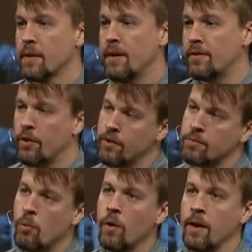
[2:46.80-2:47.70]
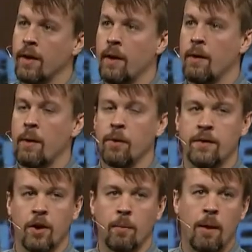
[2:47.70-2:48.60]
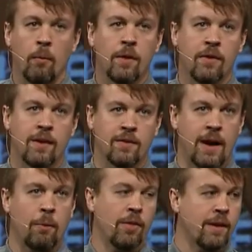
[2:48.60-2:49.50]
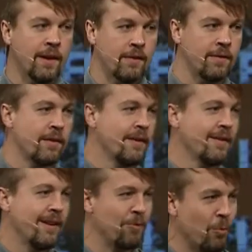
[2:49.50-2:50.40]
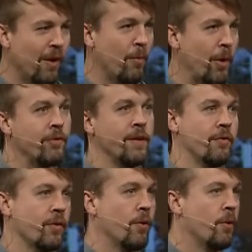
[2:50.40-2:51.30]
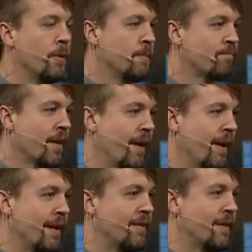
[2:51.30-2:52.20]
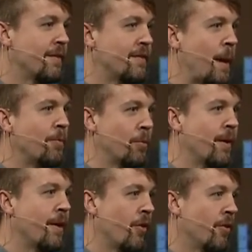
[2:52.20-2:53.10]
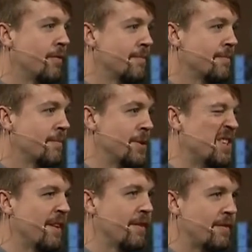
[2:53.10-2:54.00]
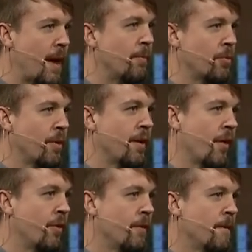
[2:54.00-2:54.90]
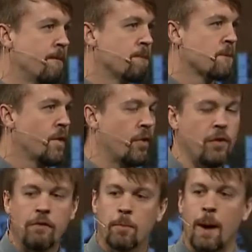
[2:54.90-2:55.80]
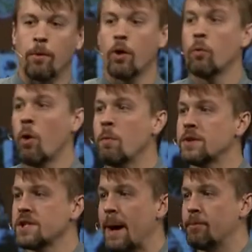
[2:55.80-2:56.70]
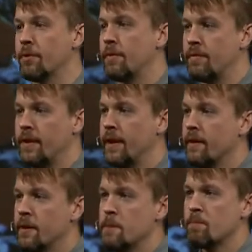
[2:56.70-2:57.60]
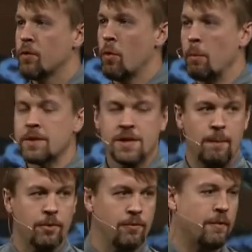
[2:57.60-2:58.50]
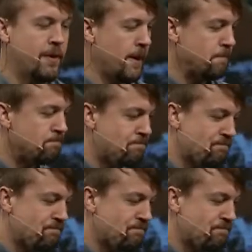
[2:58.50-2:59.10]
And so this morning, I, I want to talk about one of the things I would think is, is one of the most difficult, uh, and it's accept one another. We should accept one another. So if you have your Bible, go to Romans chapter 15. Romans chapter 15.